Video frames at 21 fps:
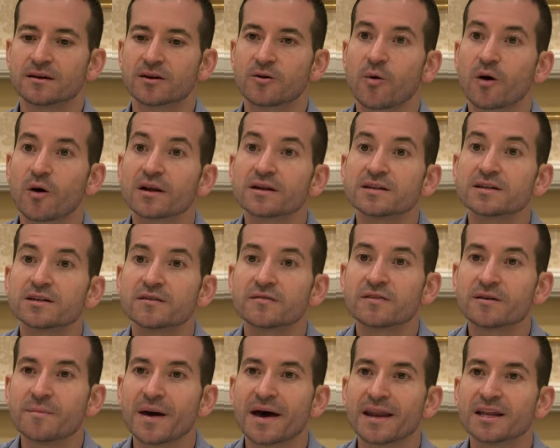quality of
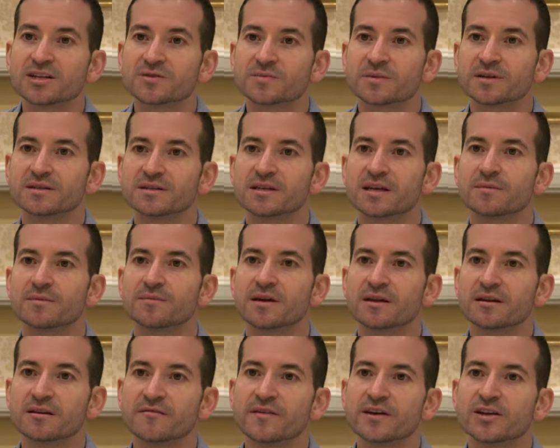the management team, the
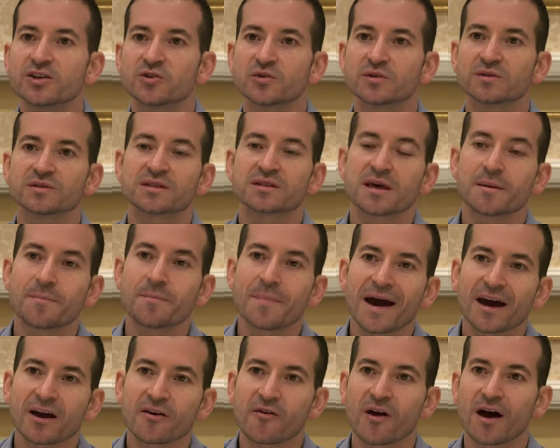individuals, their
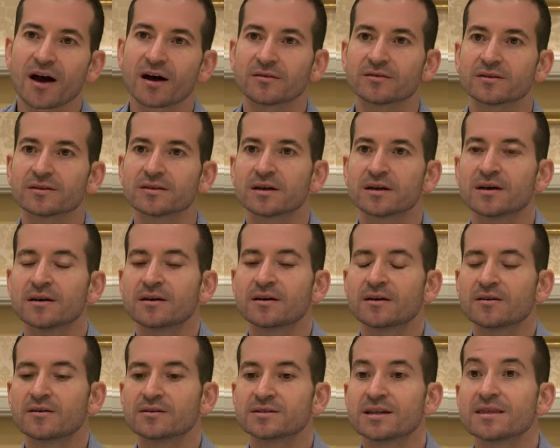background.
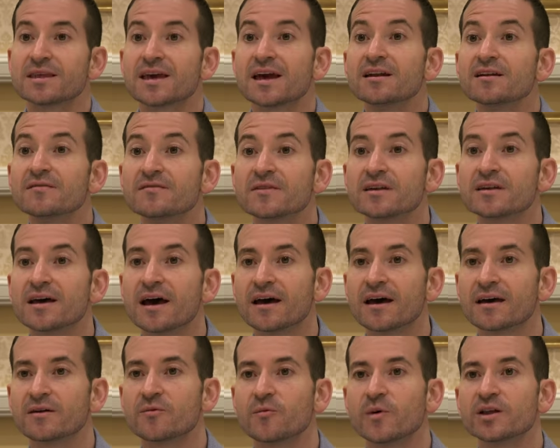Because at the end of the
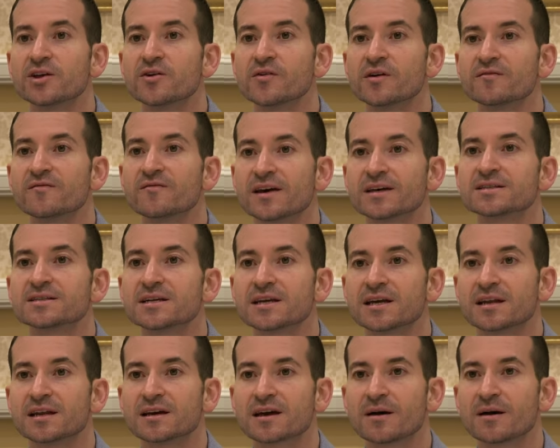day, when you're investing
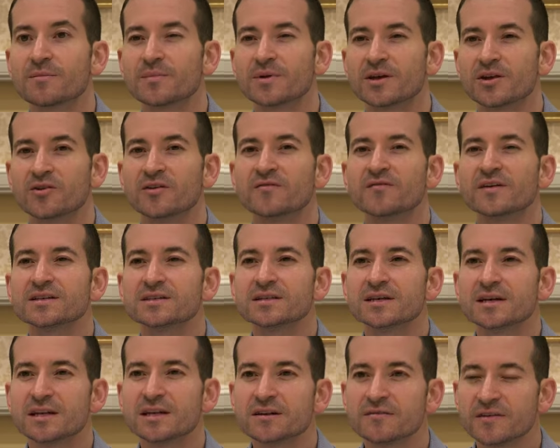in a company, you're
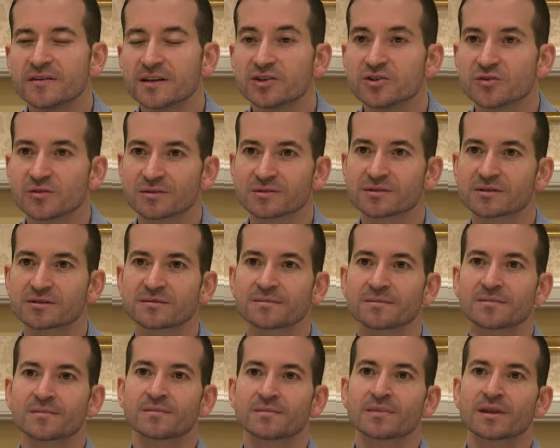investing in individuals.
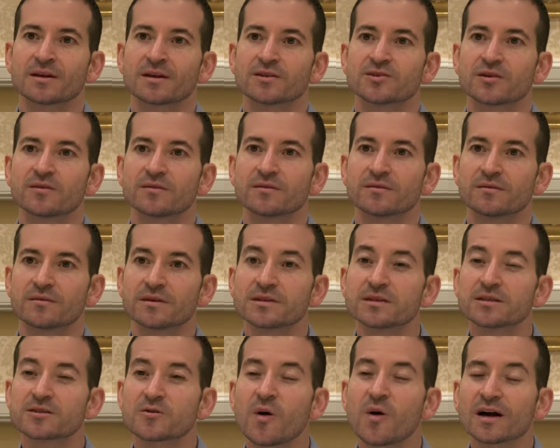So
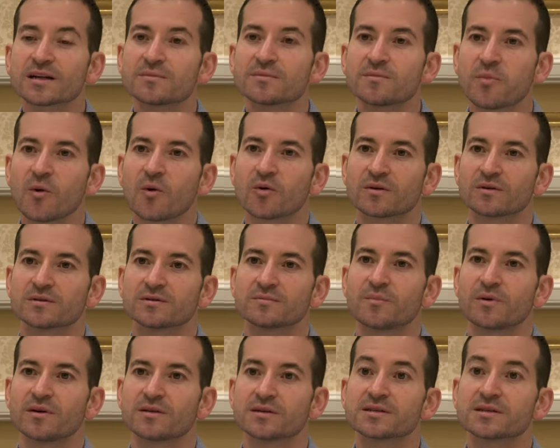this is quite
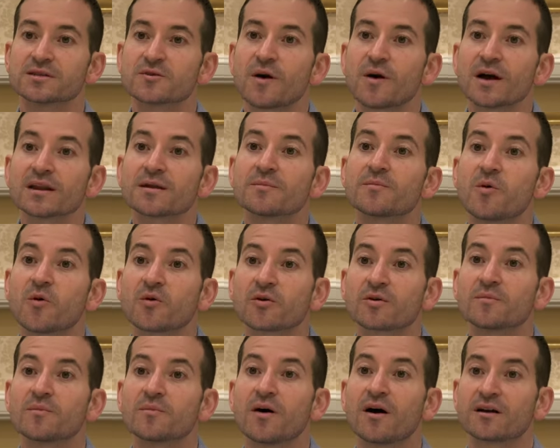important. This is quite an
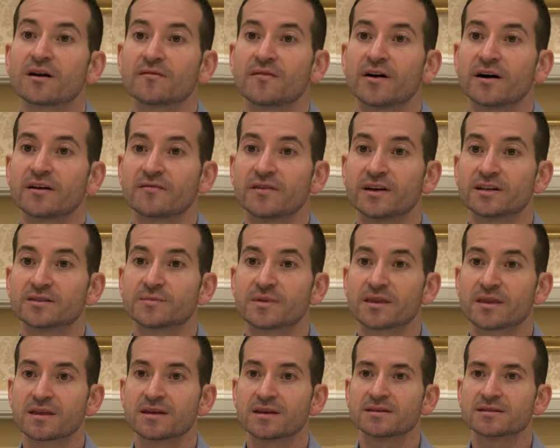important part of our
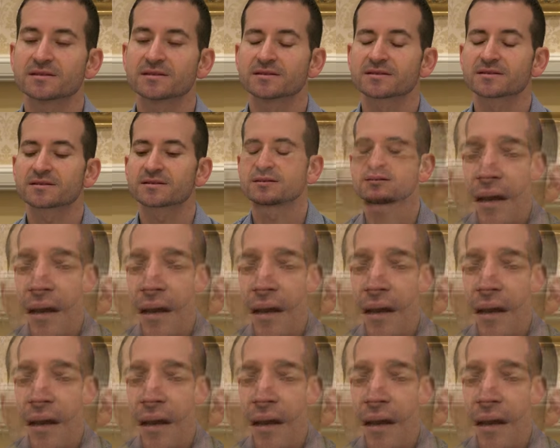investment thesis.